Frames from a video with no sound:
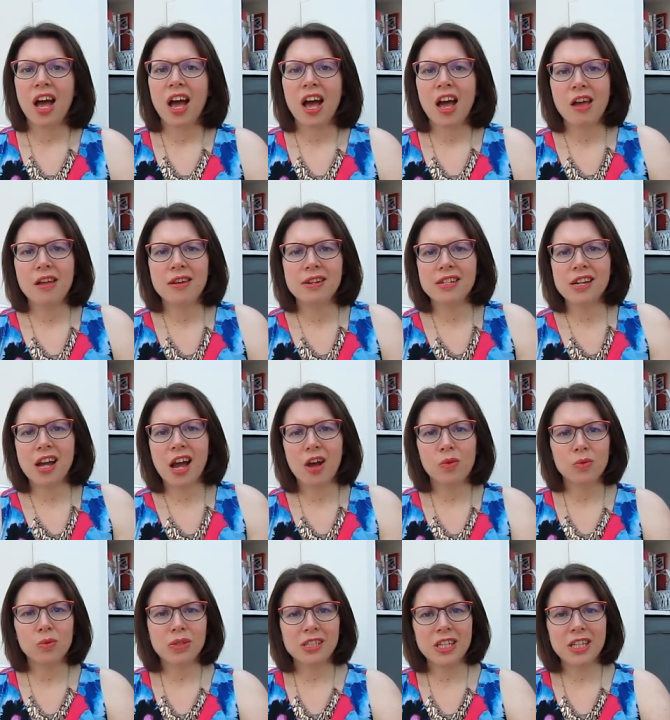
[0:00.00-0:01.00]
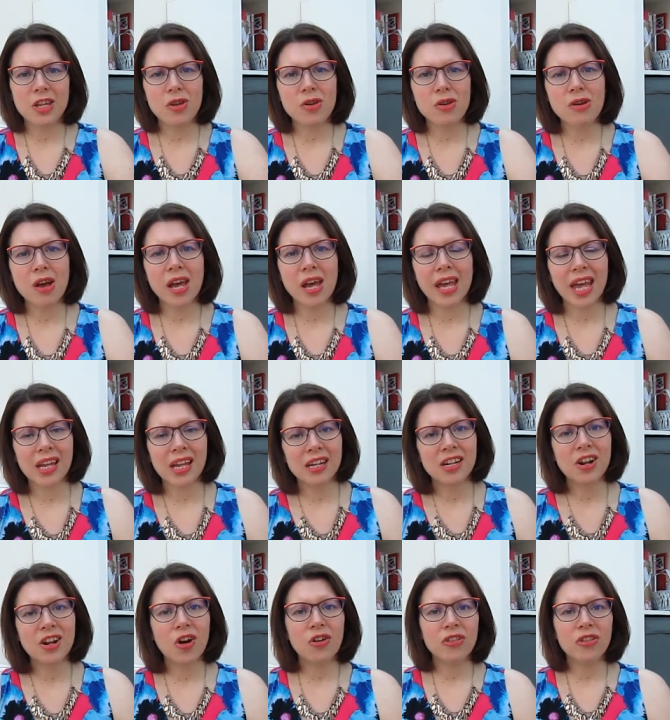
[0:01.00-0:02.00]
And I will see you
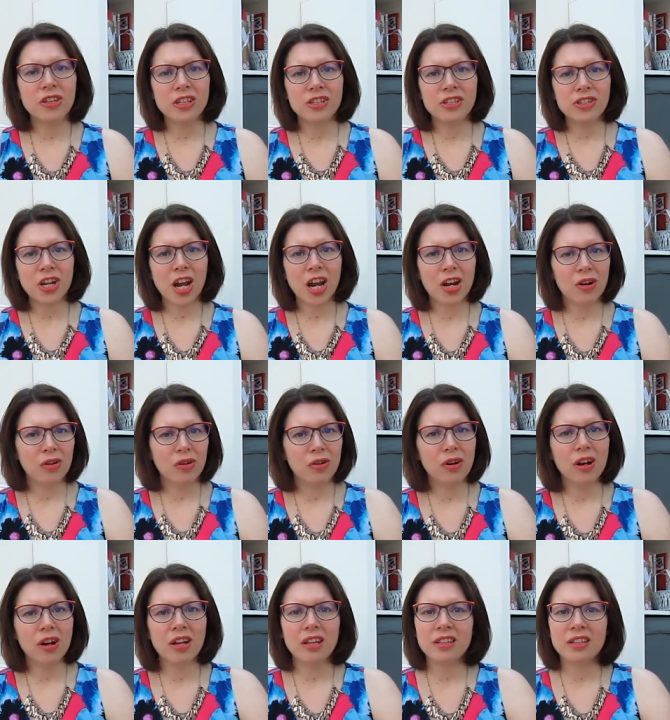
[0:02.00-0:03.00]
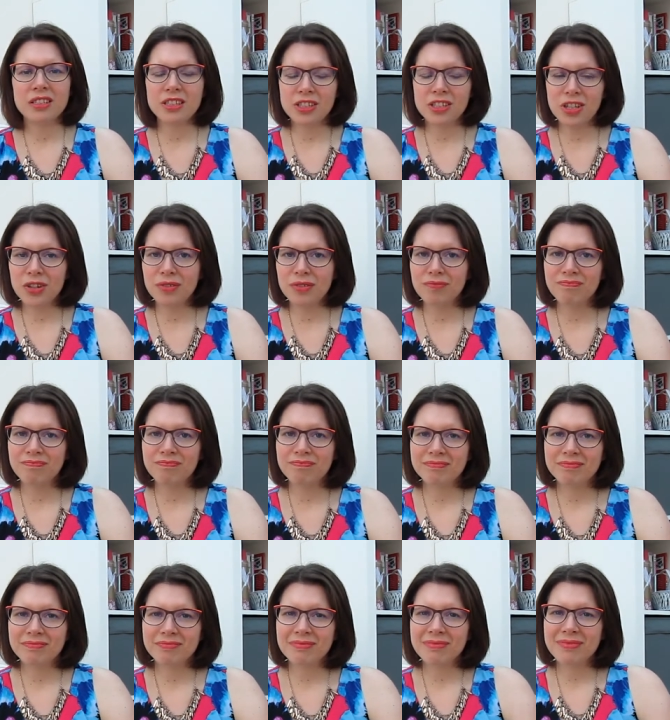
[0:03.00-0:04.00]
again on this channel soon.
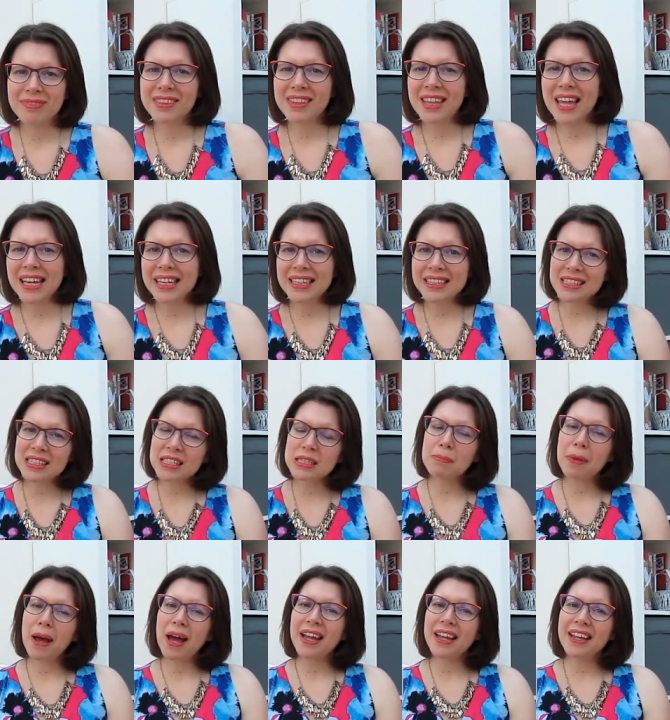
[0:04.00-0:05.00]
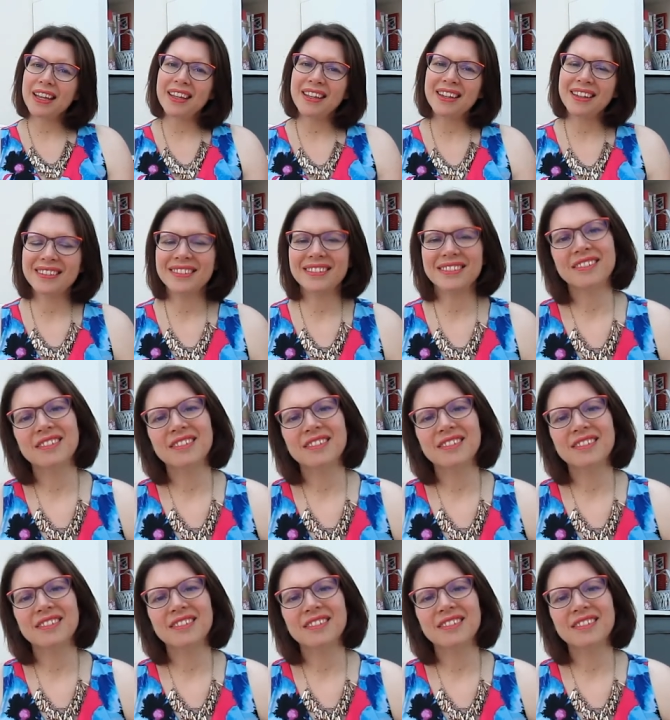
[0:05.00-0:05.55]
Thanks, bye.